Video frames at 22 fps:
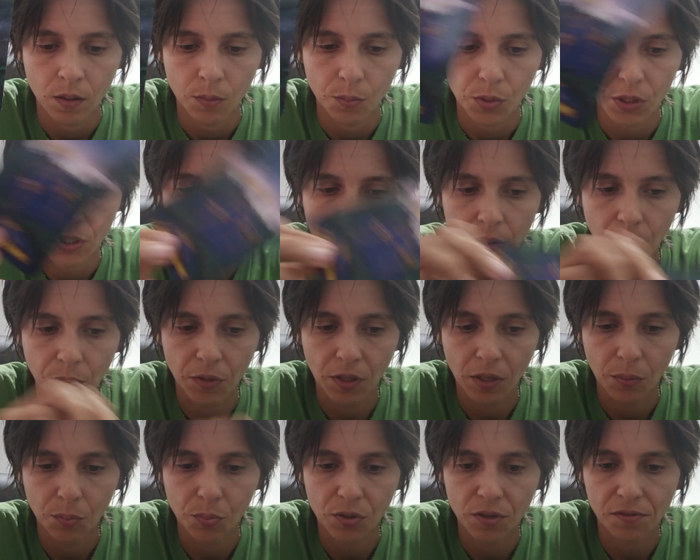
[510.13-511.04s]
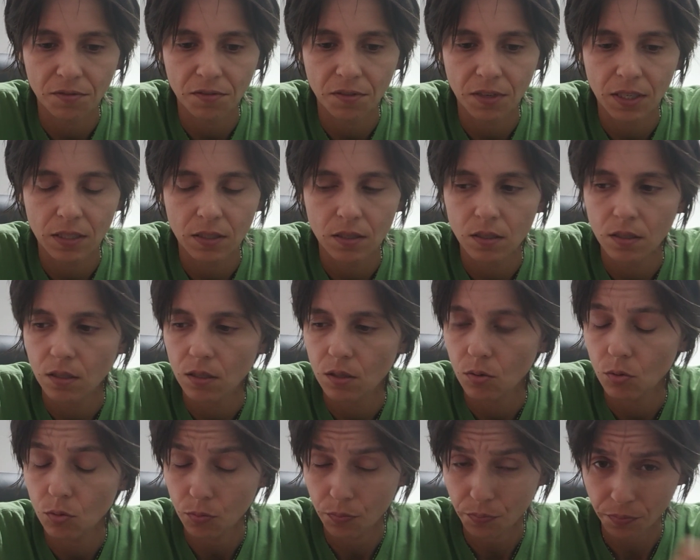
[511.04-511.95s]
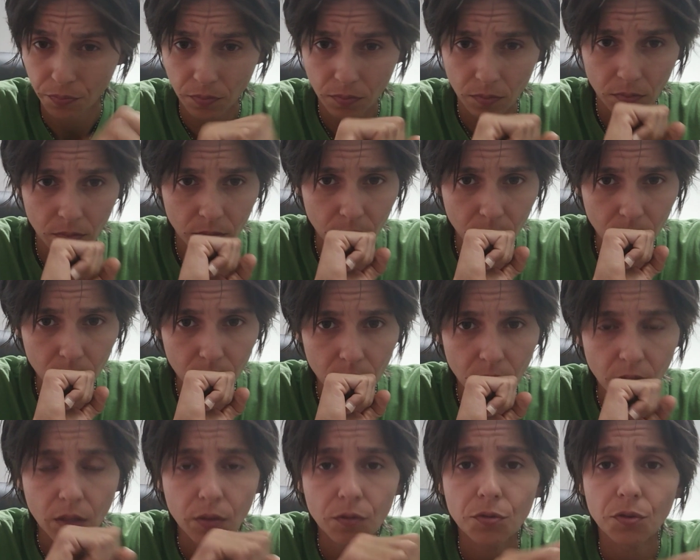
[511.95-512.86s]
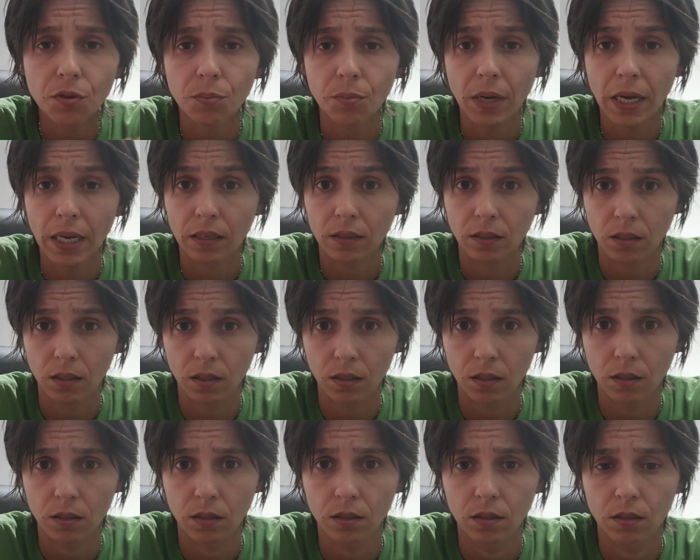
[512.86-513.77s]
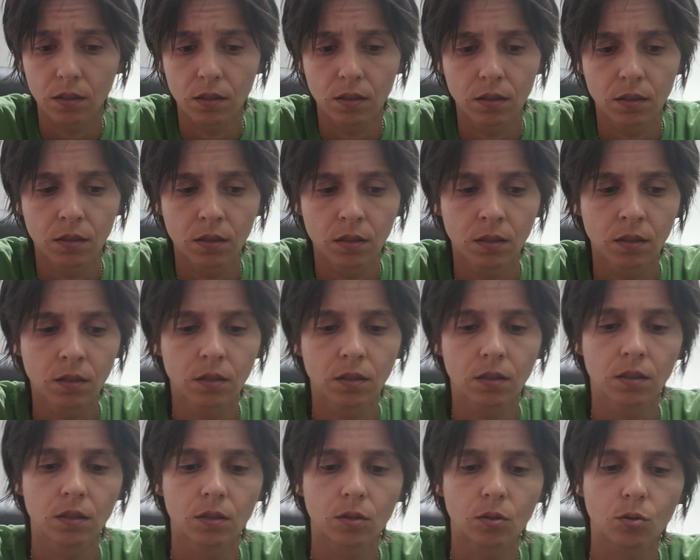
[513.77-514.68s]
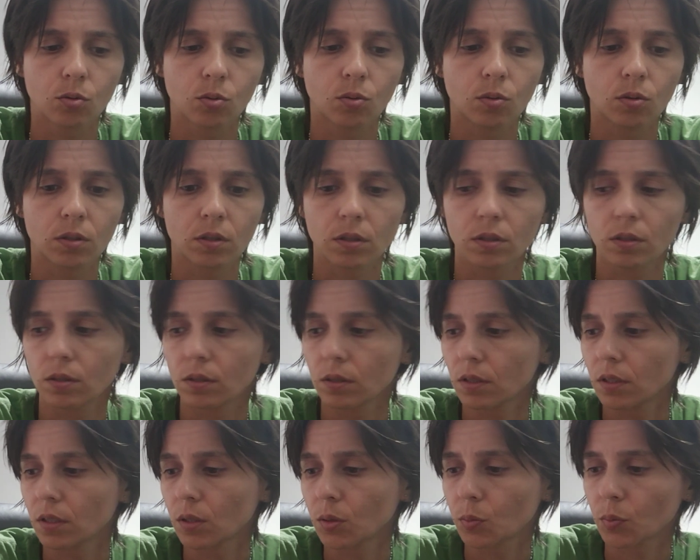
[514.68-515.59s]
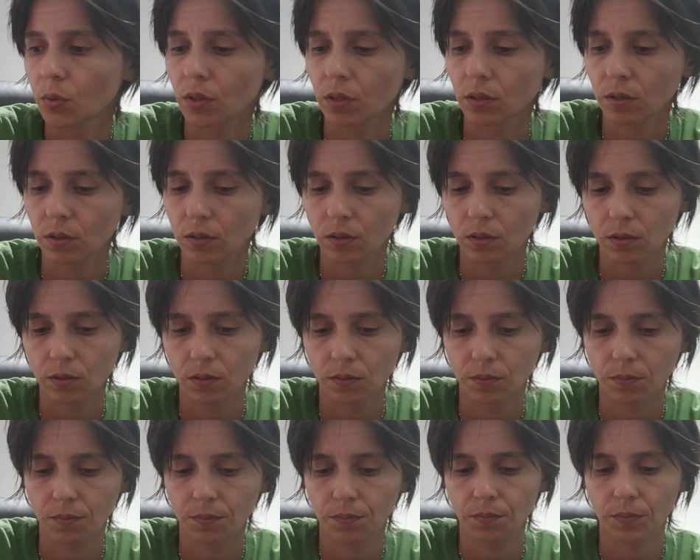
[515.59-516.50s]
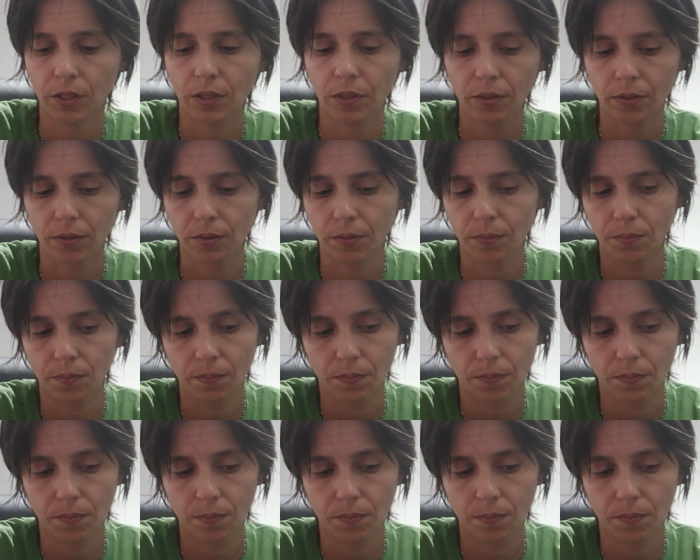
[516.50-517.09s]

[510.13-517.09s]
But something prevented you from acting towards this person here.